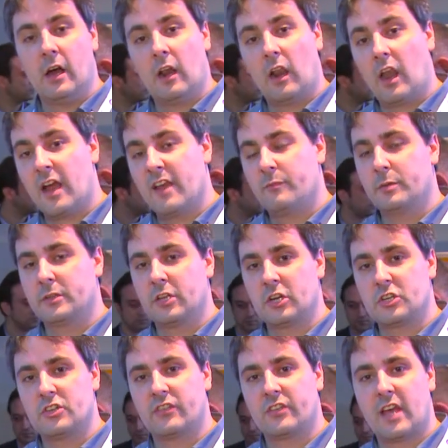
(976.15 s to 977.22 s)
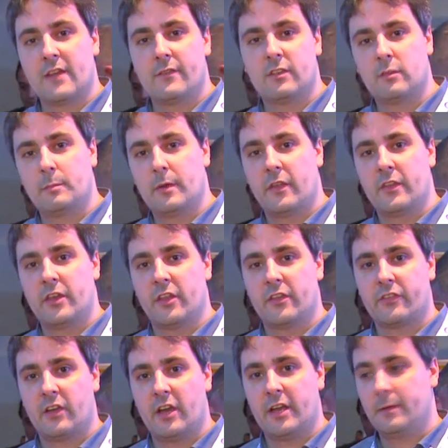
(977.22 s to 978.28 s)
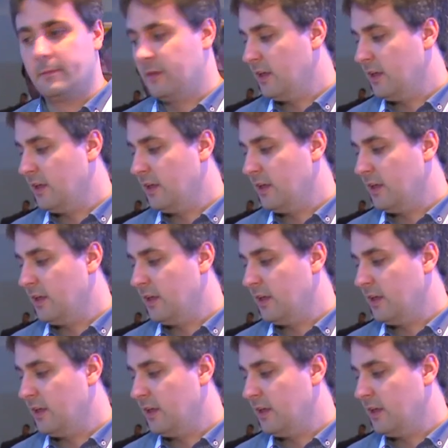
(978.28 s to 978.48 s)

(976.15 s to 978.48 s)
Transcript: live production side of it to be on the other side.